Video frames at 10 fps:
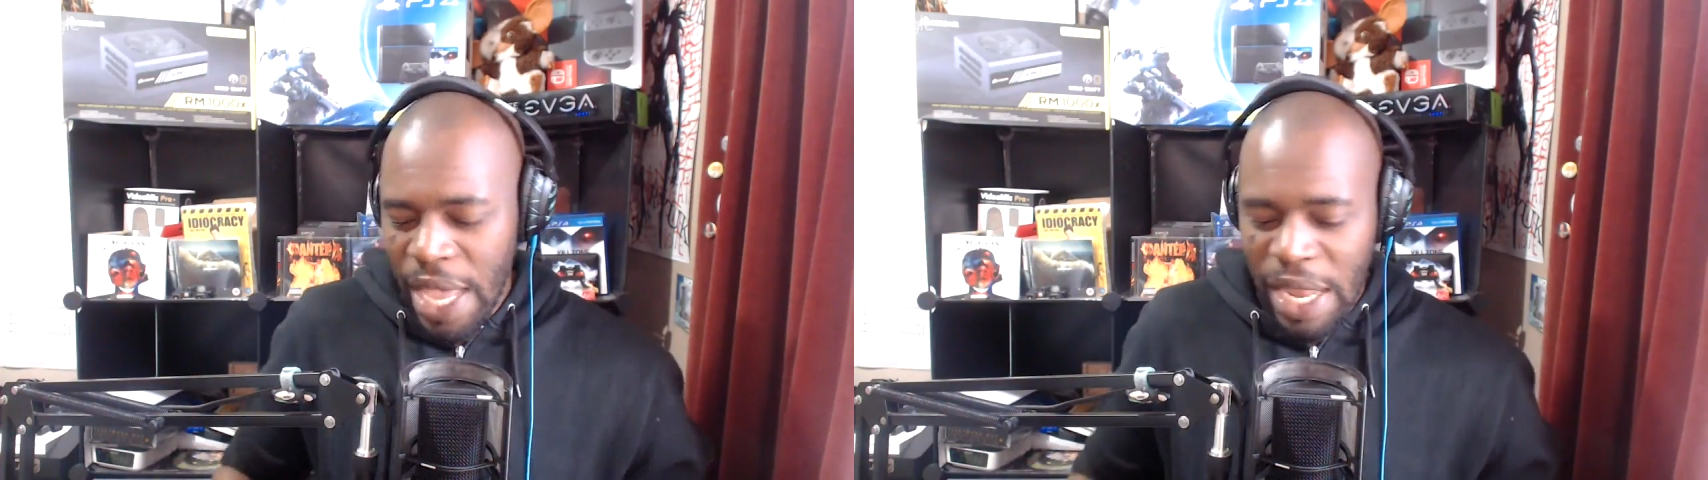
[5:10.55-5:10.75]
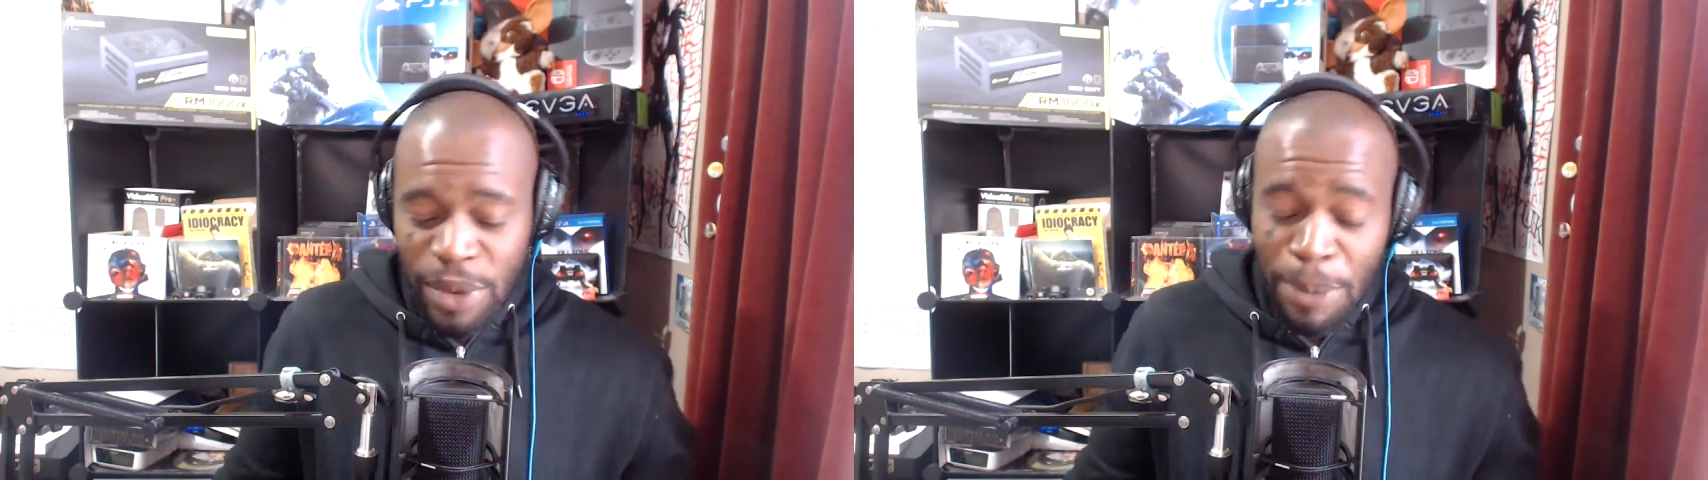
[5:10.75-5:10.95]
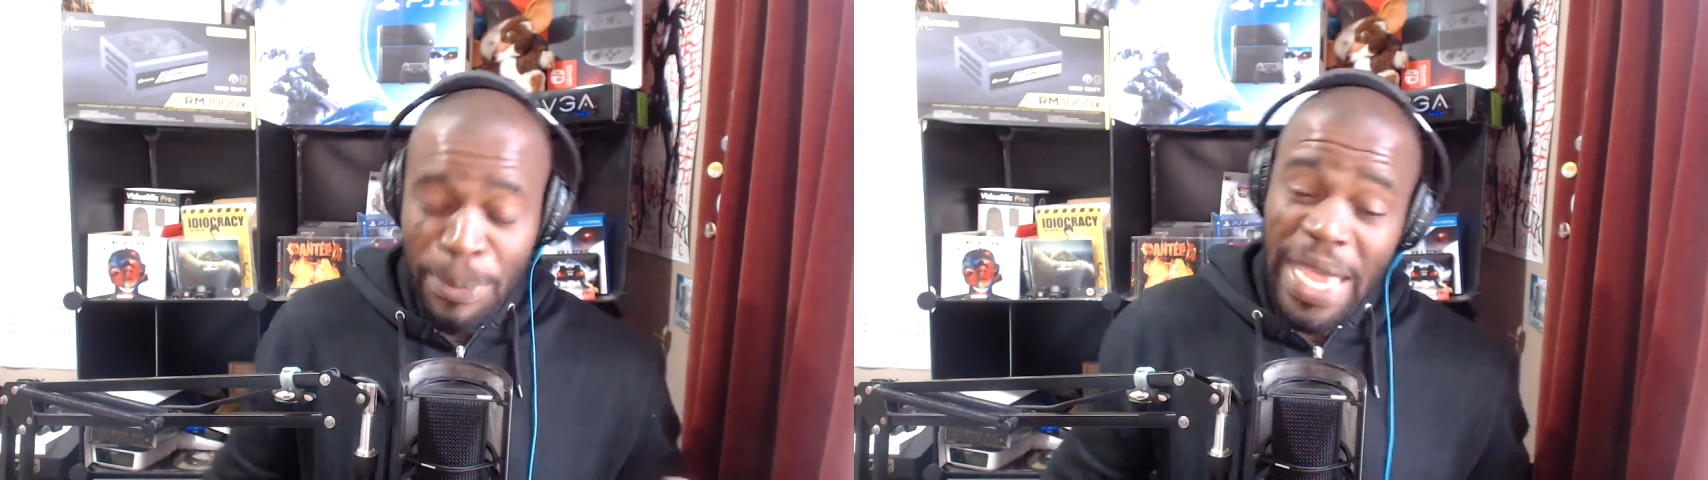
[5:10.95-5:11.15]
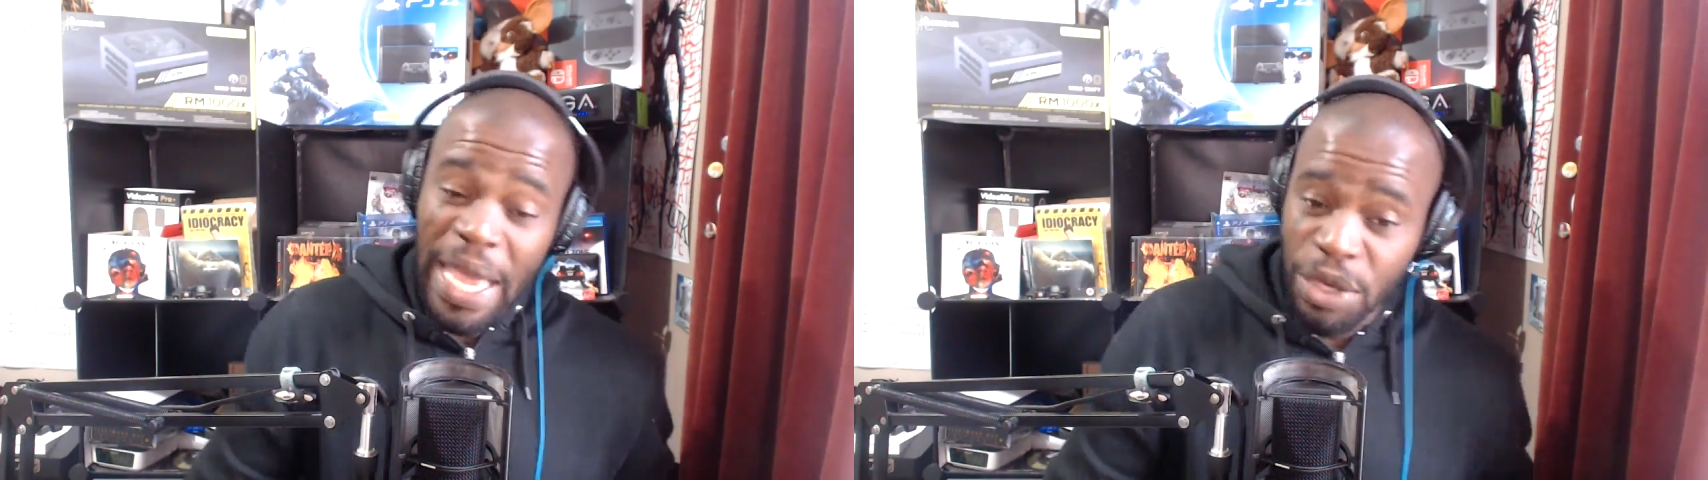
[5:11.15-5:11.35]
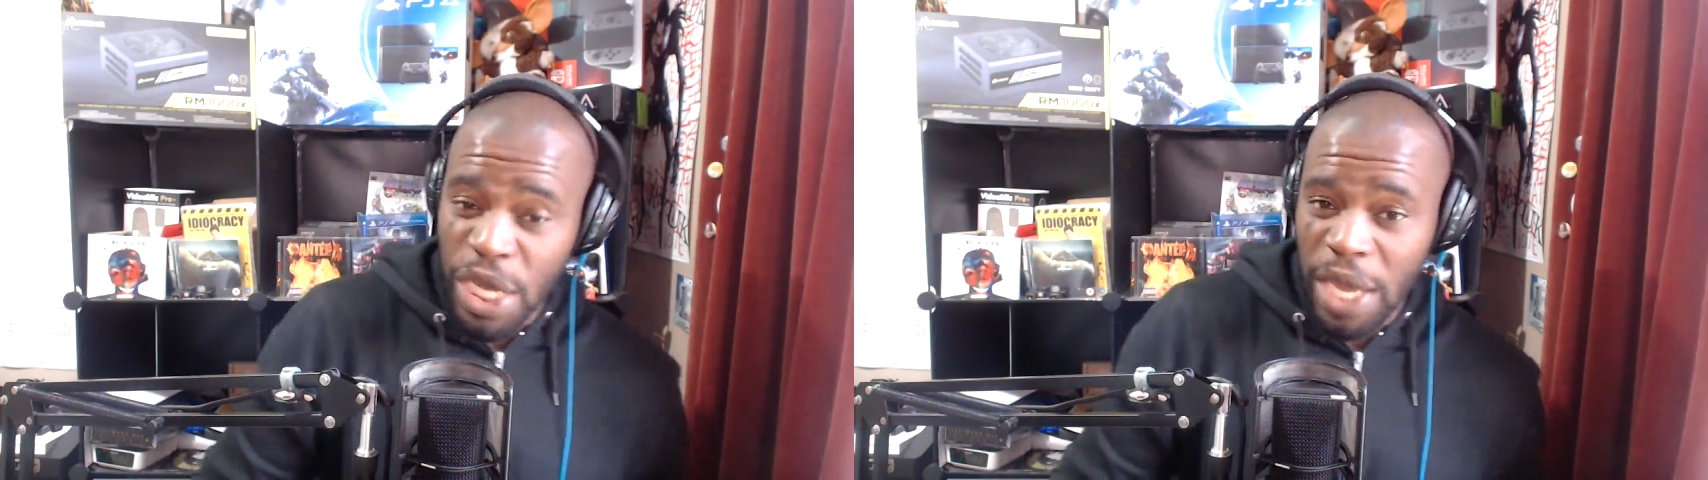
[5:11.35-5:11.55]
And then with the
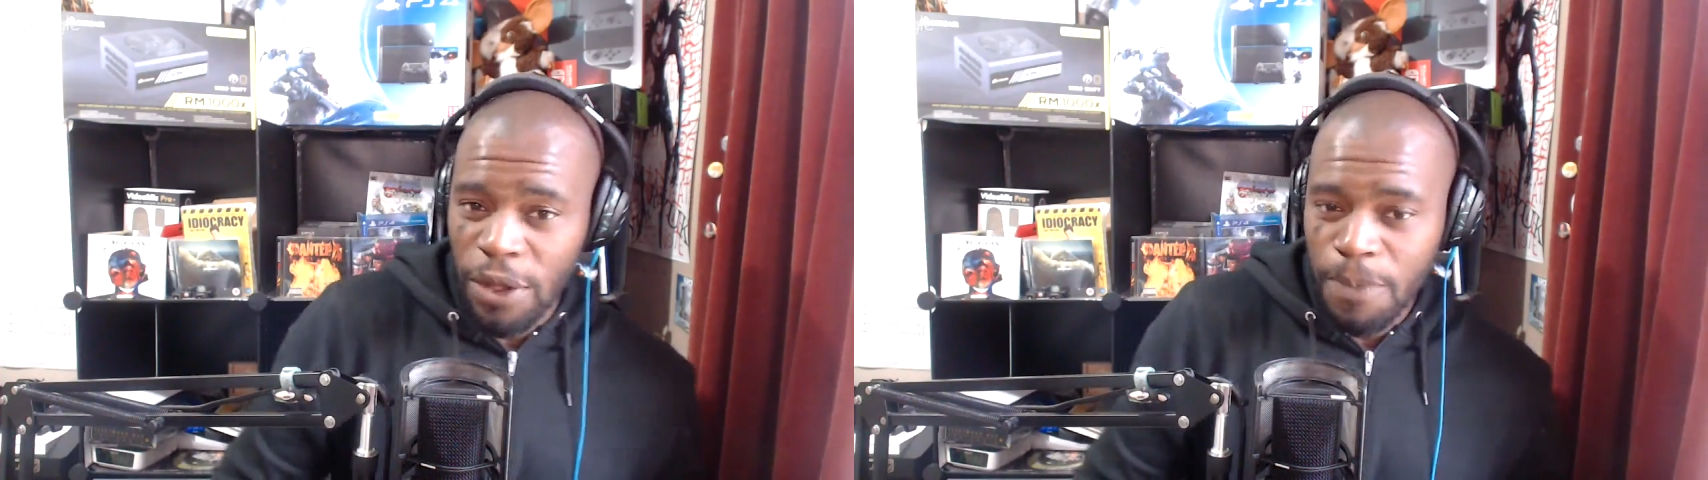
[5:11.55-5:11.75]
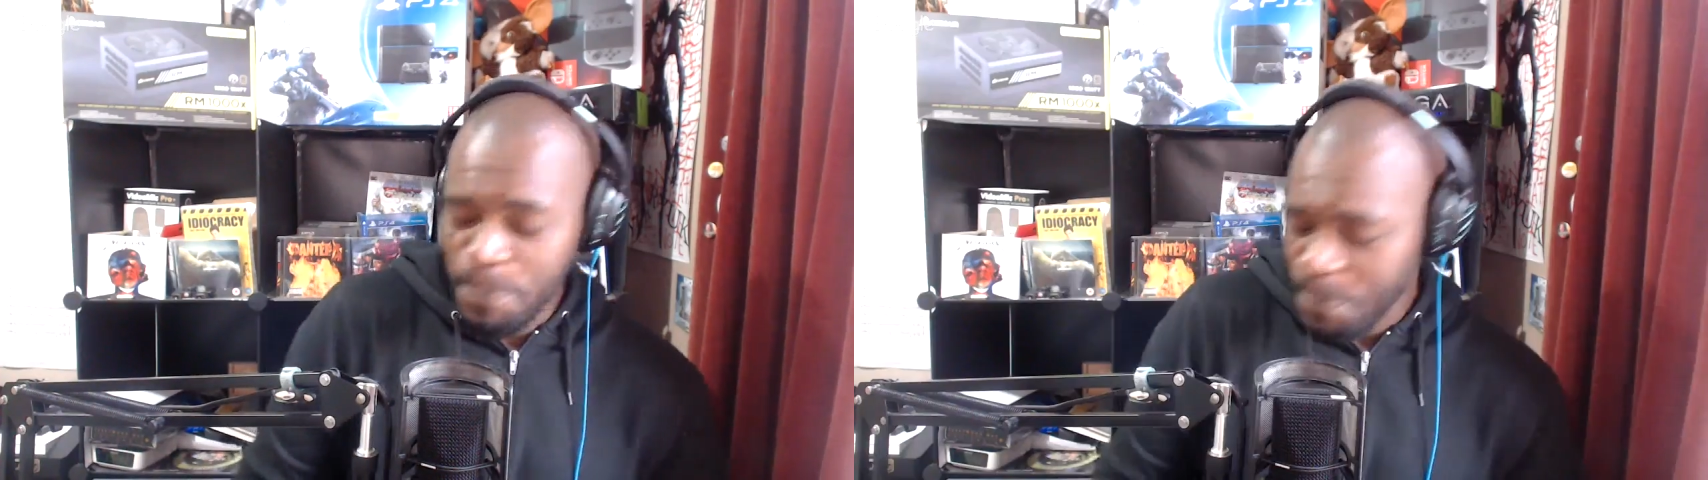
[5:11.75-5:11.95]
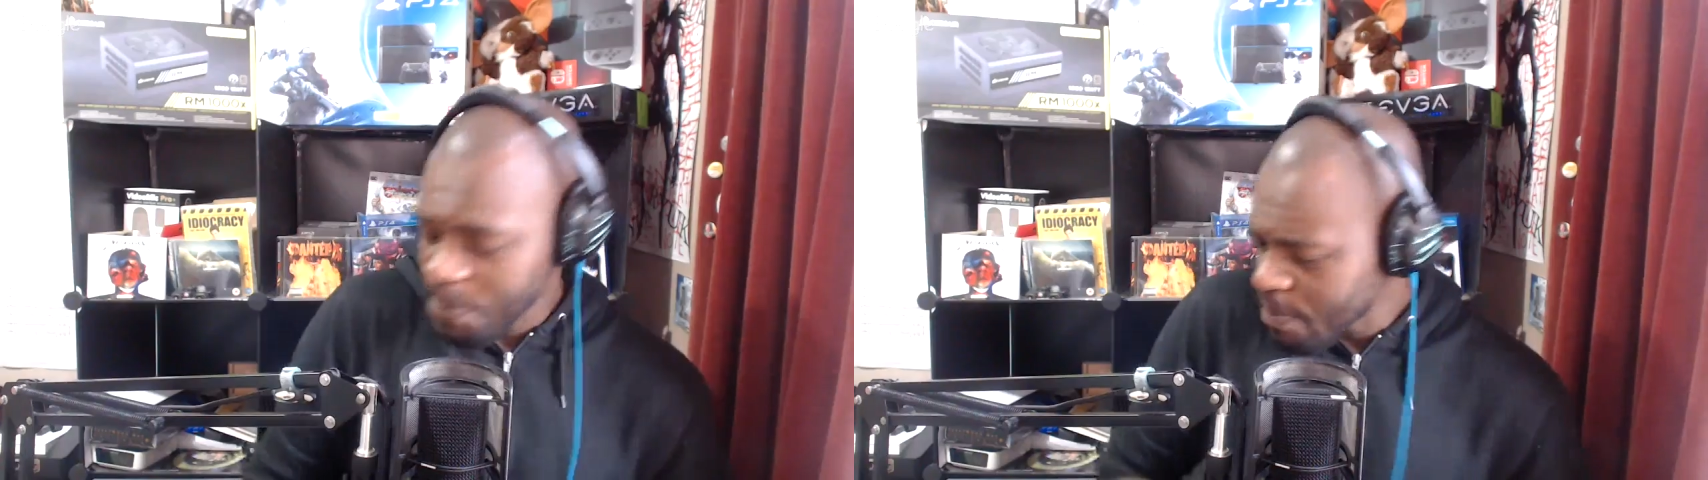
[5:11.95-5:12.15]
piano channel,